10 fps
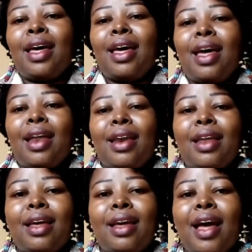and
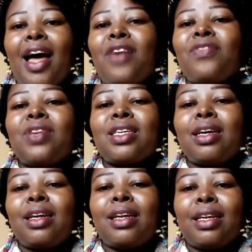after
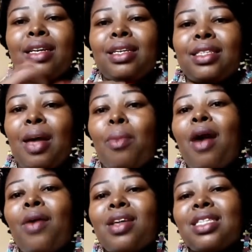some
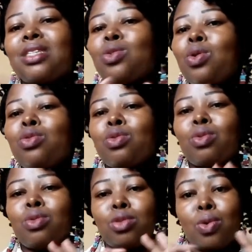hours it's going to
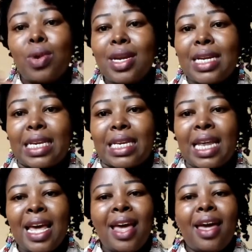look so neat,
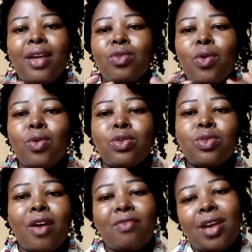and you're going to
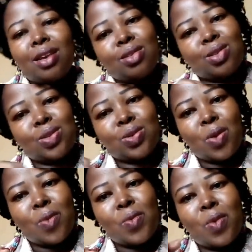have done
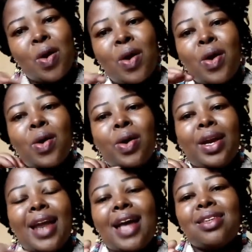
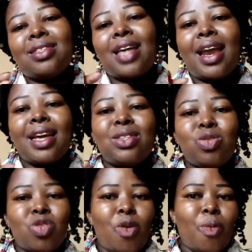a nice
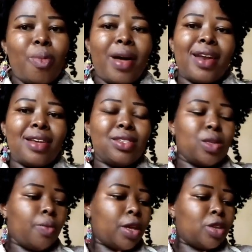job
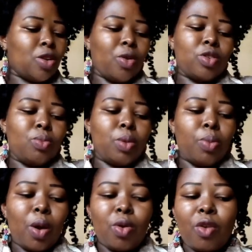that you're going to be
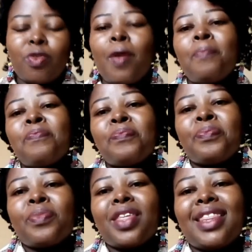proud of.
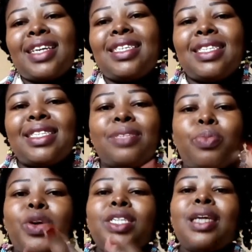That is
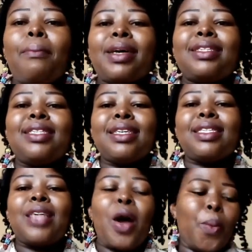point number
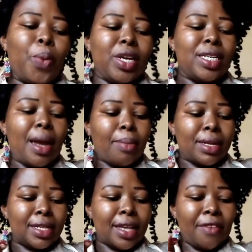6. Point
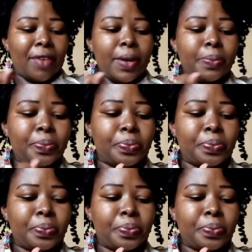number 7,